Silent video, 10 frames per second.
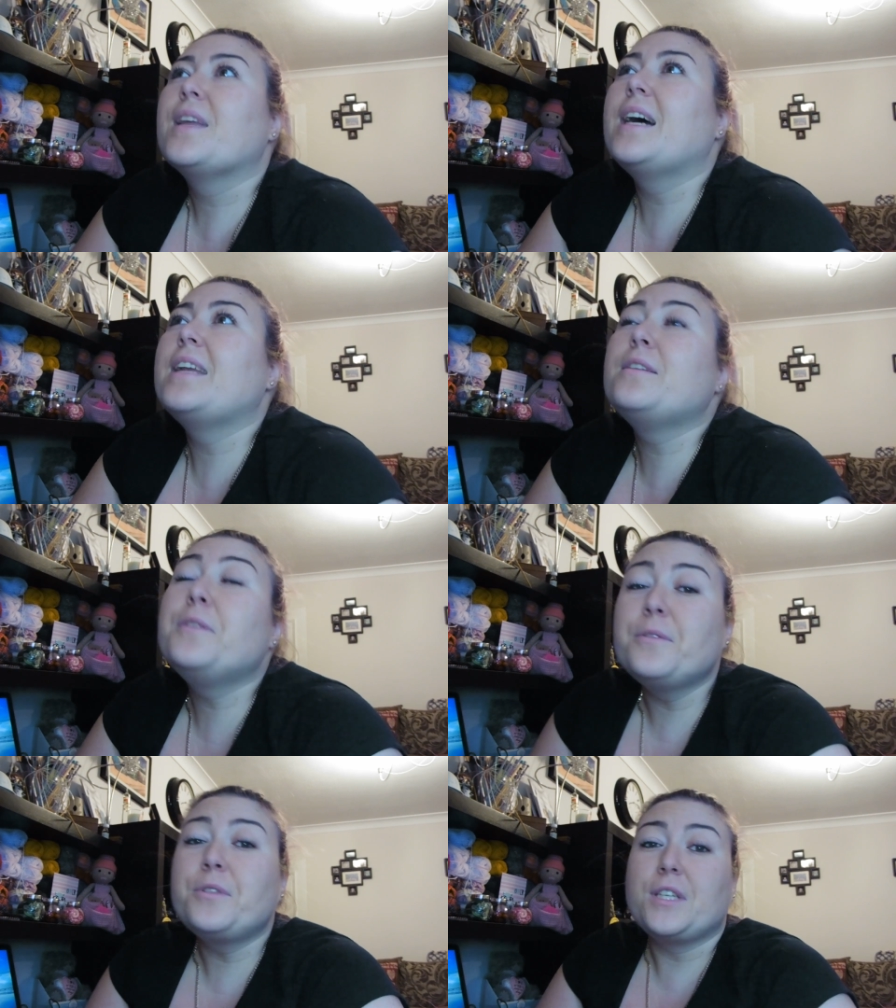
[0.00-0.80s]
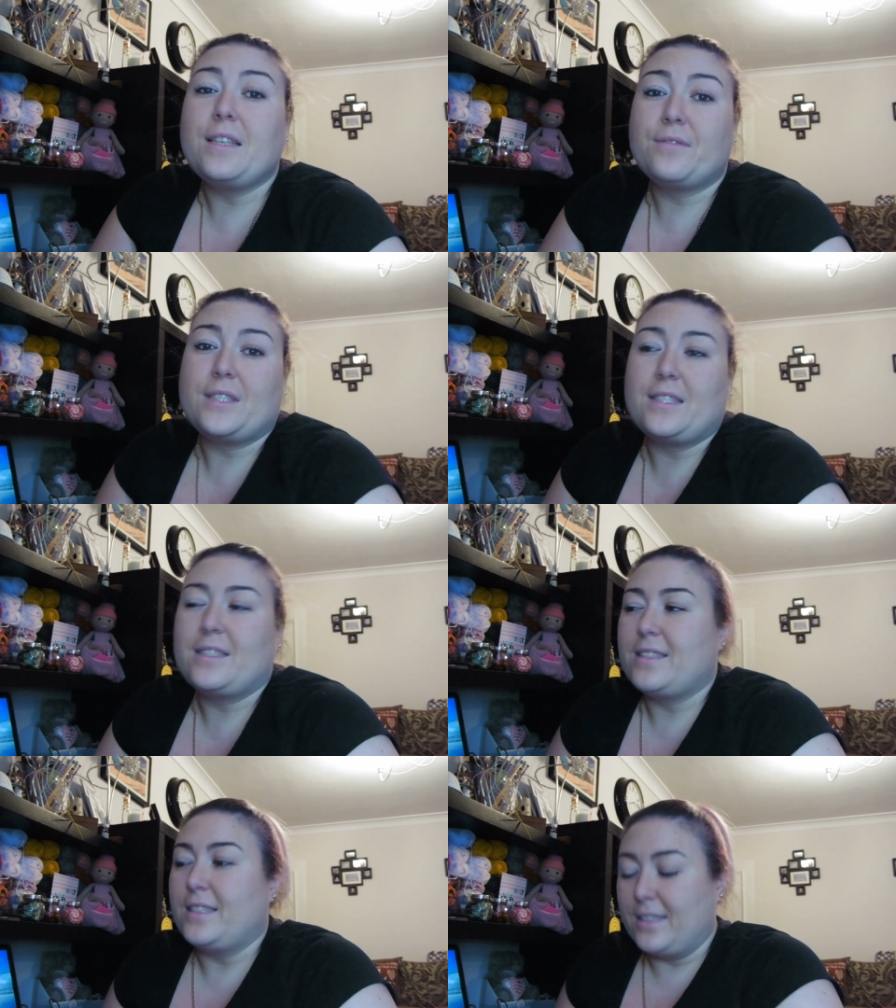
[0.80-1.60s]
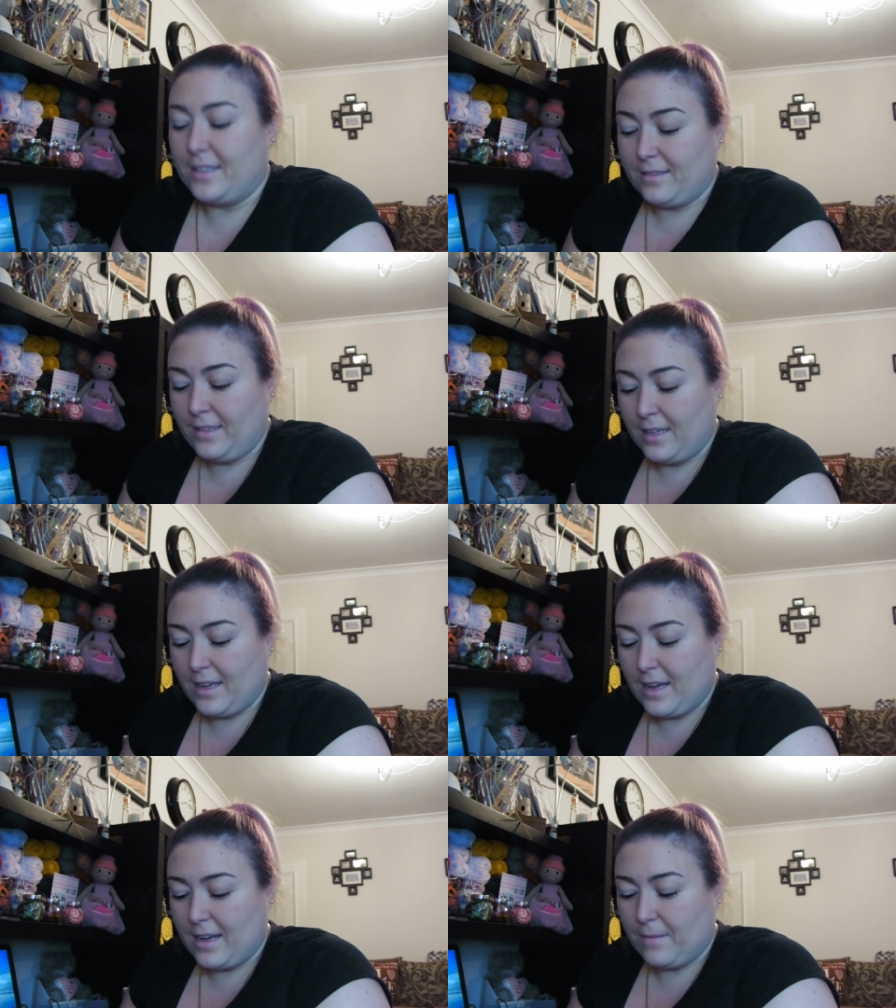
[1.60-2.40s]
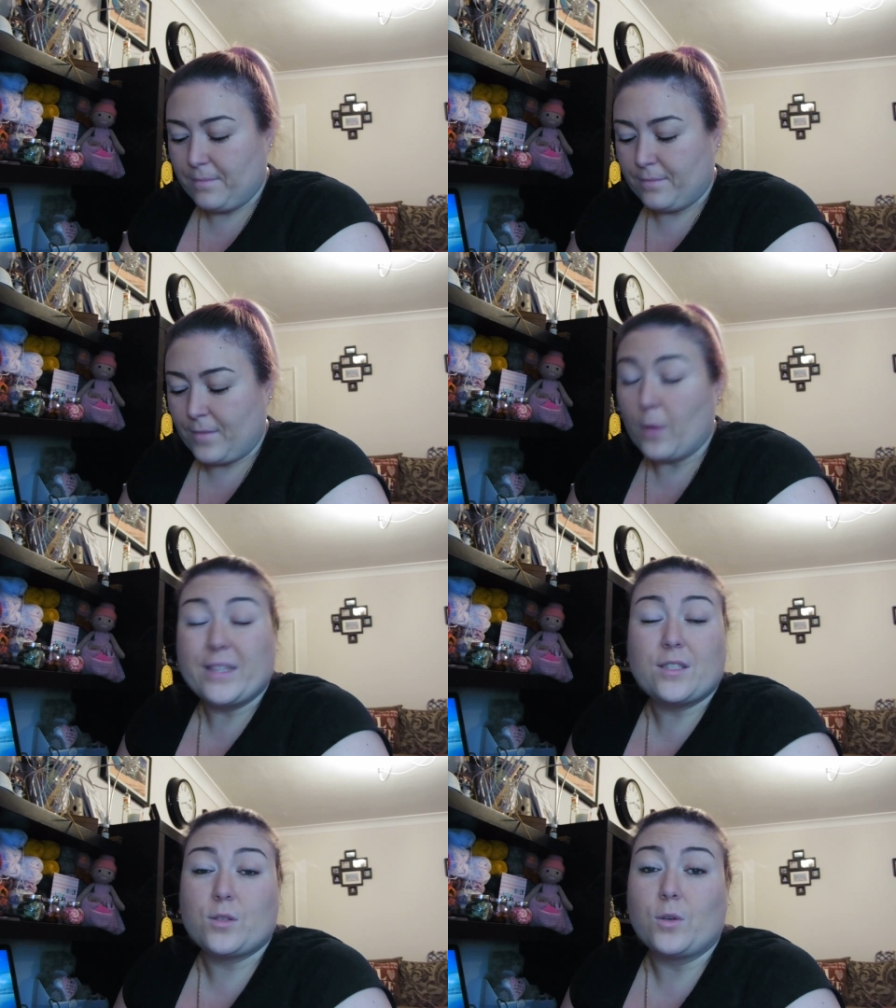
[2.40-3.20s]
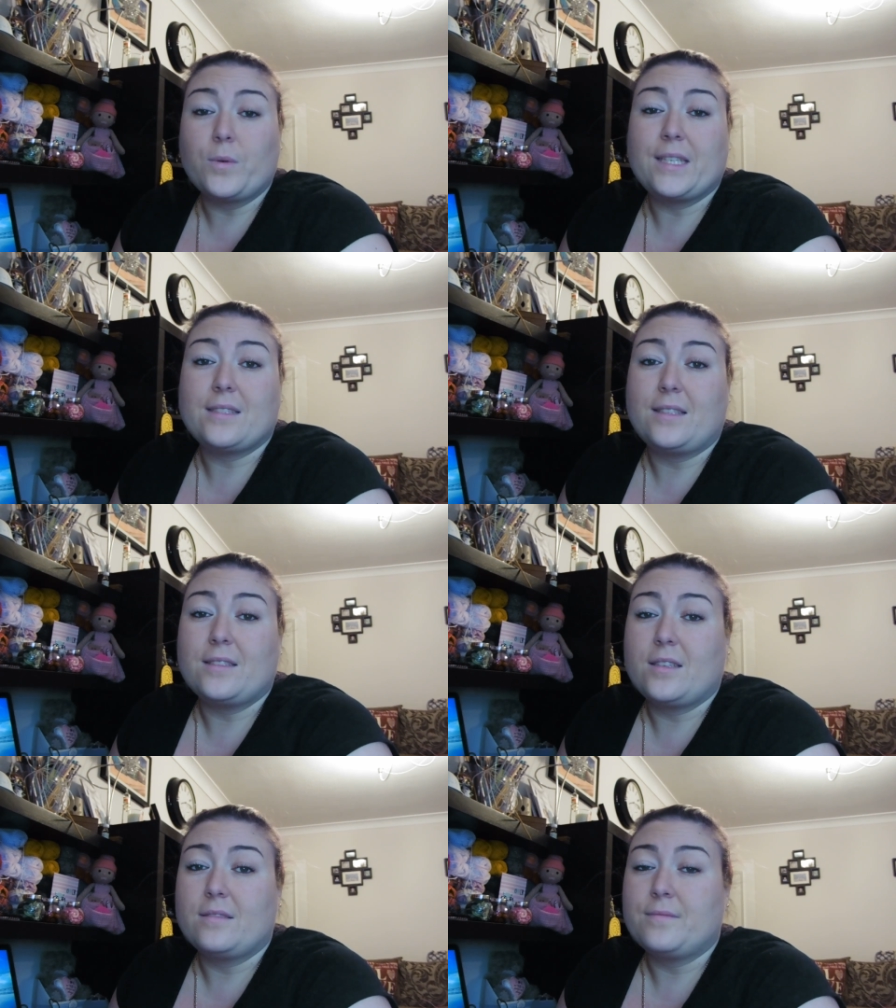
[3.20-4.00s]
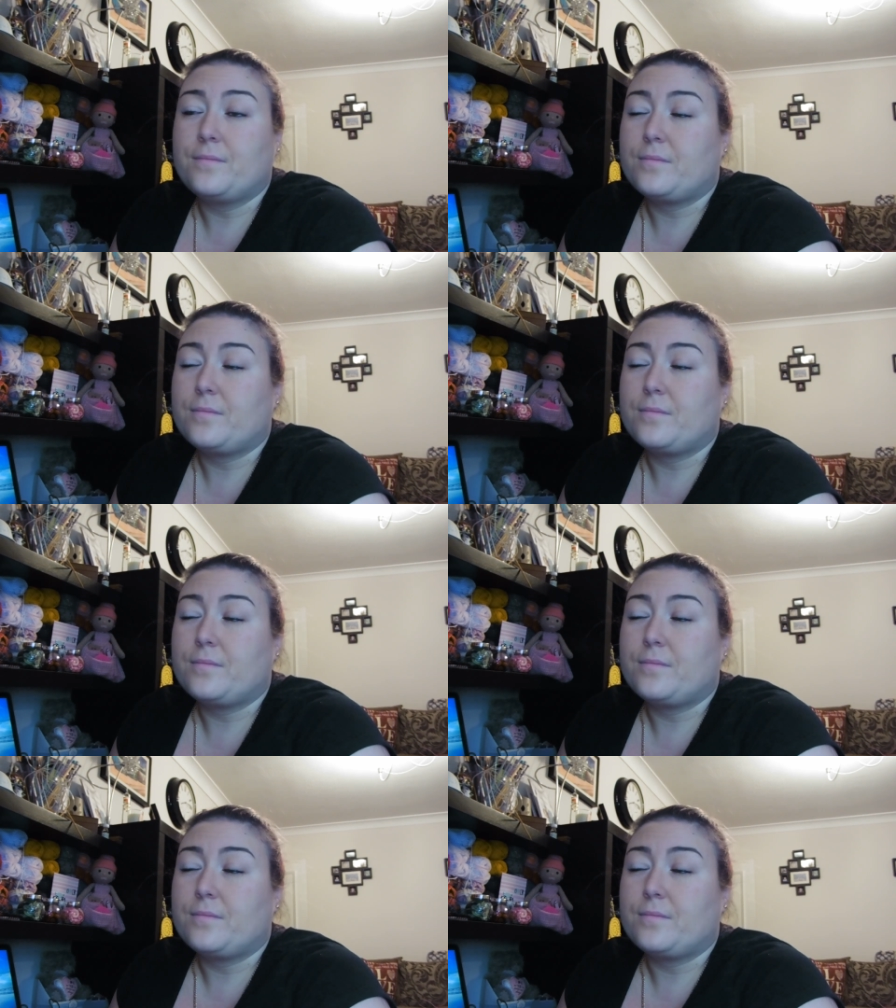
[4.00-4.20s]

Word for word: And I knew she lived in Islington. Um, I went to school in Islington.